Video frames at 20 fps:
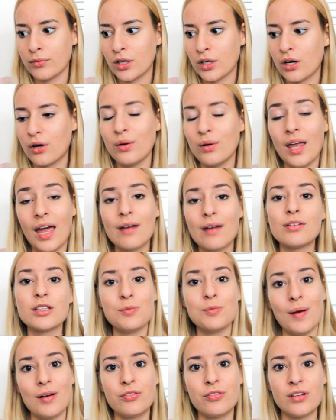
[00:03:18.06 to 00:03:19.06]
they have
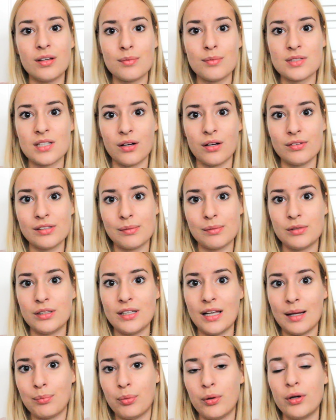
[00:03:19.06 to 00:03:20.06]
respect for themselves up
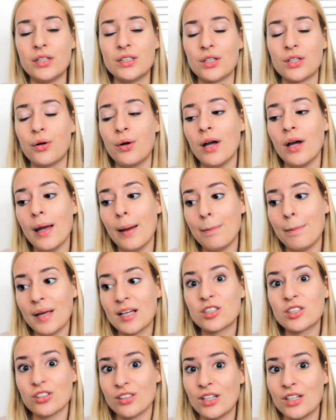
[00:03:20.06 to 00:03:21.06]
to that point. So
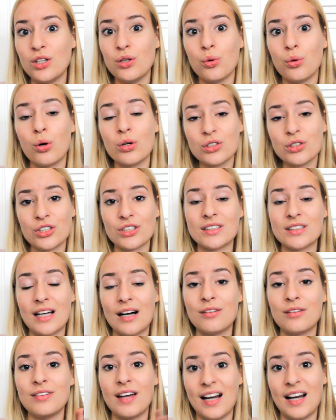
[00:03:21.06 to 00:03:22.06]
make sure that you hold
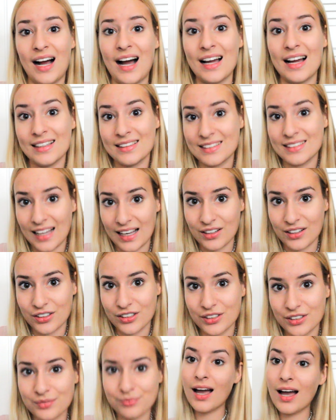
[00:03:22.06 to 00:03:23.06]
yourself at a high
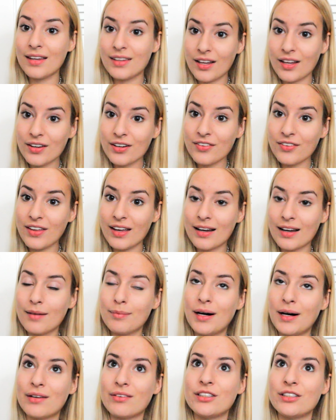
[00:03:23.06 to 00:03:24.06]
standard. Another thing
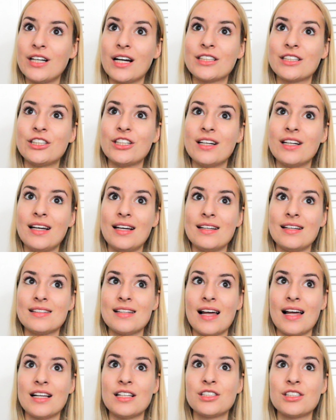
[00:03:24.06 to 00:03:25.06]
about rejection is
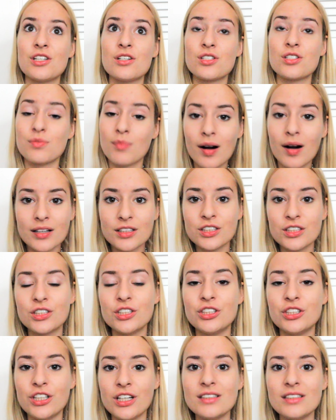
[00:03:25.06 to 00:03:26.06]
that it's smart
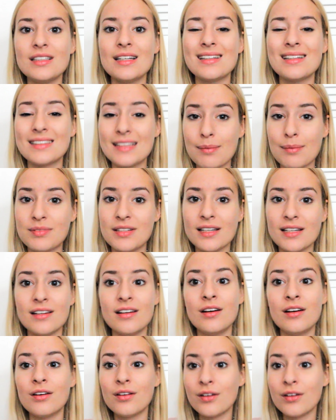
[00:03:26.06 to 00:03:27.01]
to just accept it